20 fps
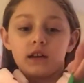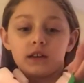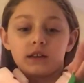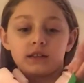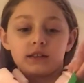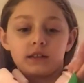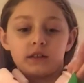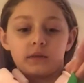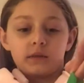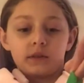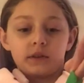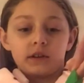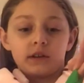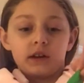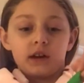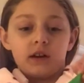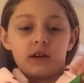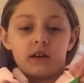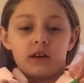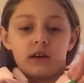So we're
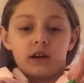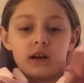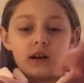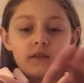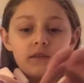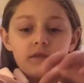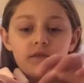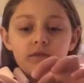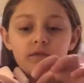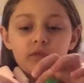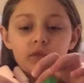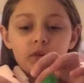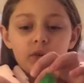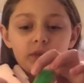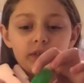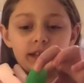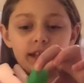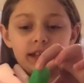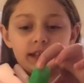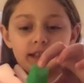gonna
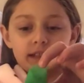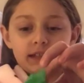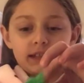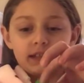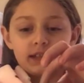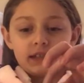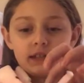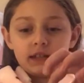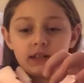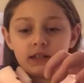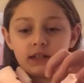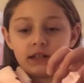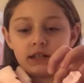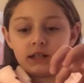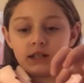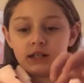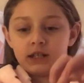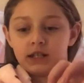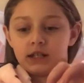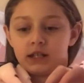unfold it.
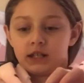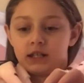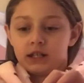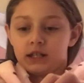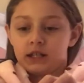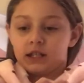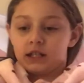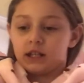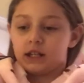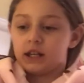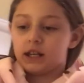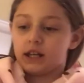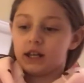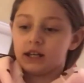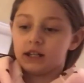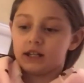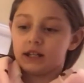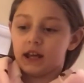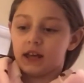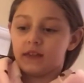
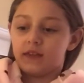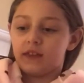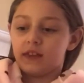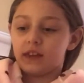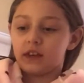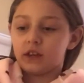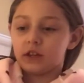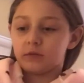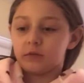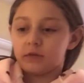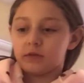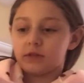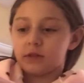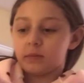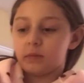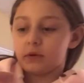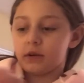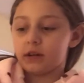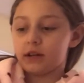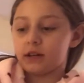And I think you're supposed to
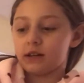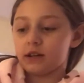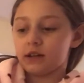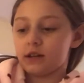put,